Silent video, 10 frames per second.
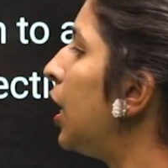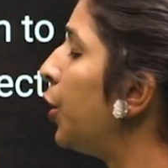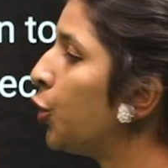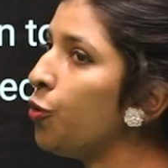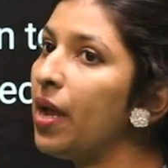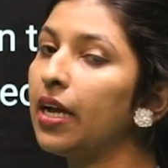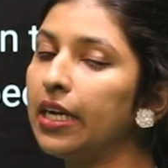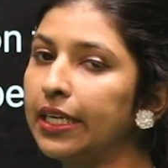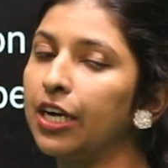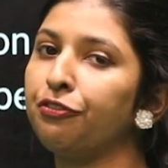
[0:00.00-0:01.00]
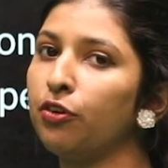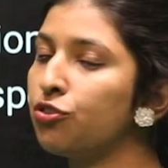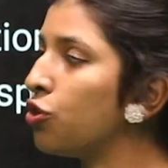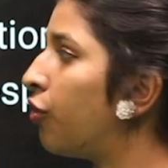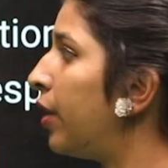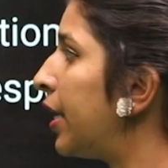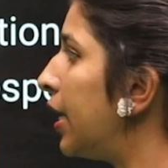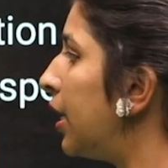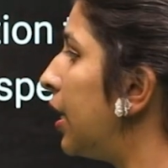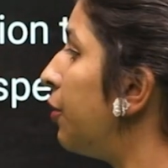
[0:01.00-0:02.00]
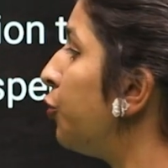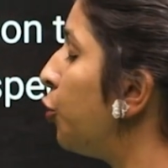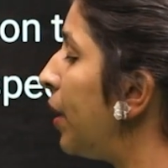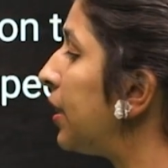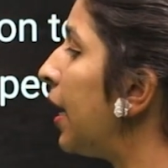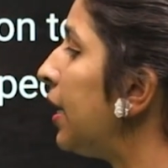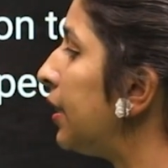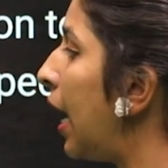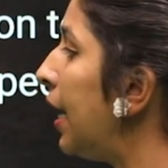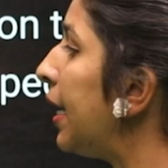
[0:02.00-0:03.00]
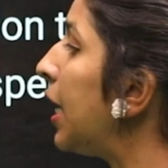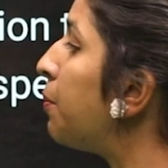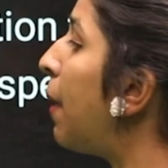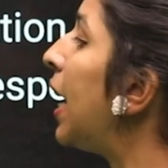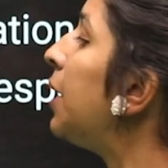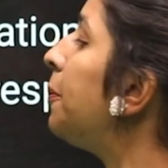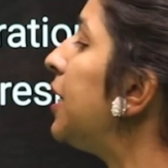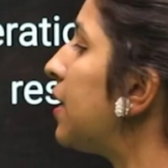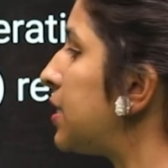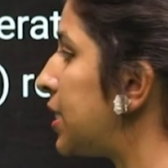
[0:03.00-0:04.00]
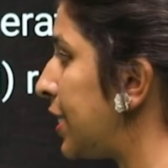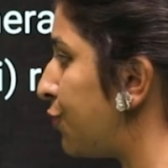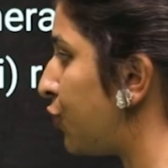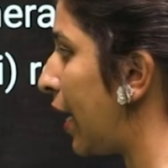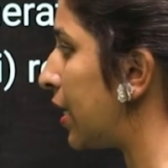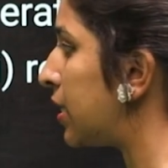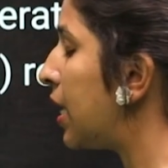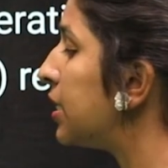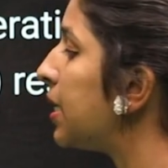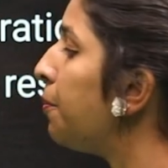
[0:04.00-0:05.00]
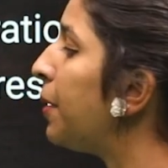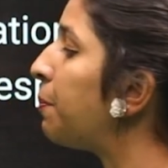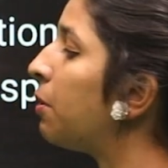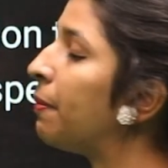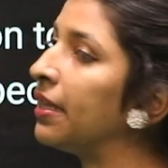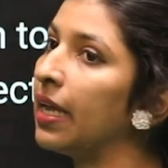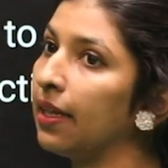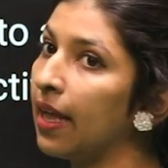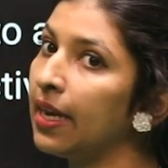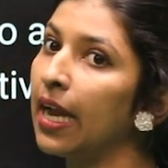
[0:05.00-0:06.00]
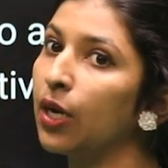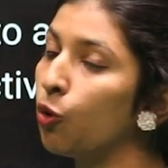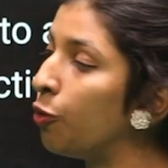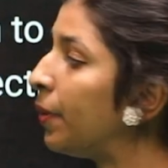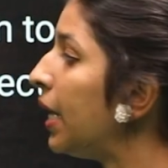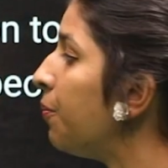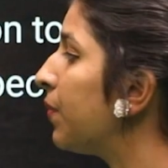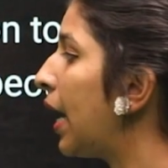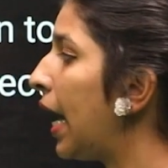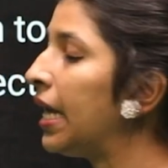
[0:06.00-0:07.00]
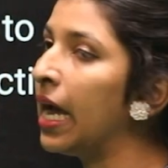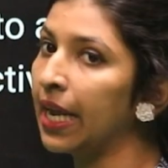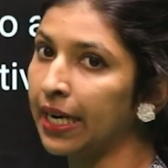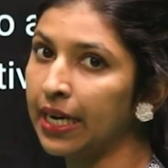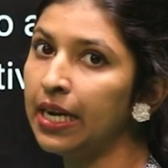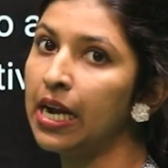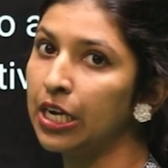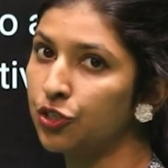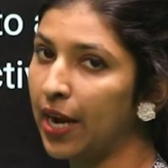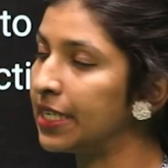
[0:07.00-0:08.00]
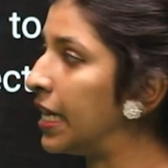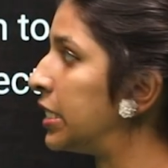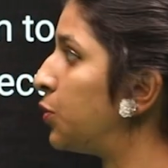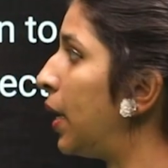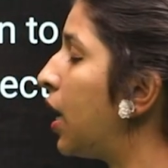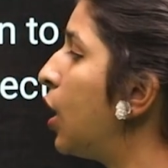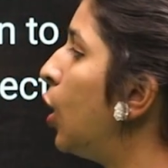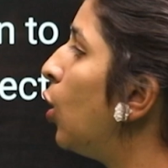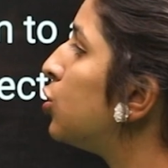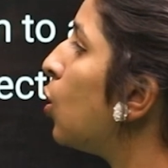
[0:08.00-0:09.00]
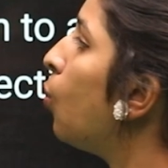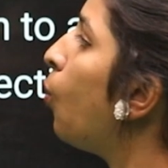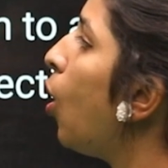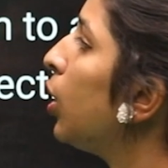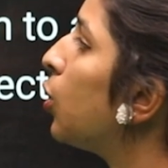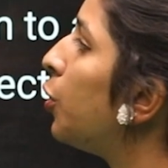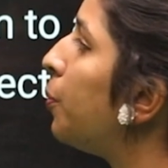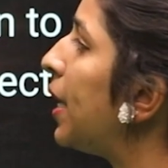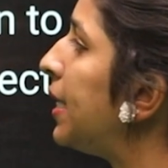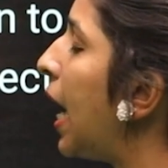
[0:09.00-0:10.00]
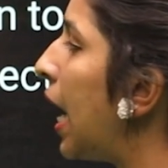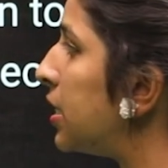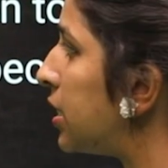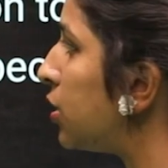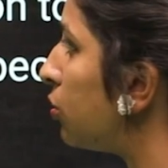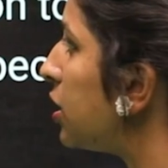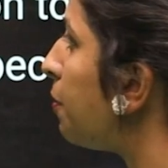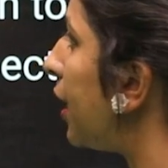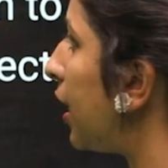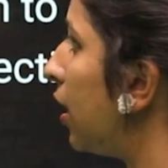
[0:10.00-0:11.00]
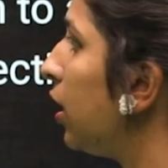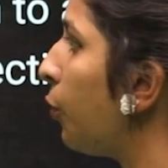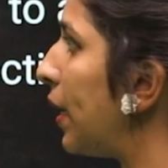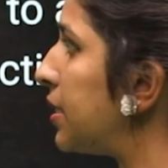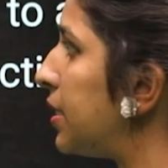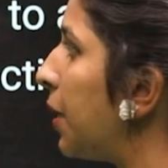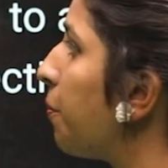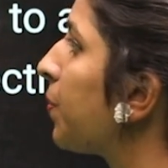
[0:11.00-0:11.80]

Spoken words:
You may get confused over here. You may think that it might be recessive trait. Some people may think that it could be inherited trait as well. So what could be the answer to this particular question?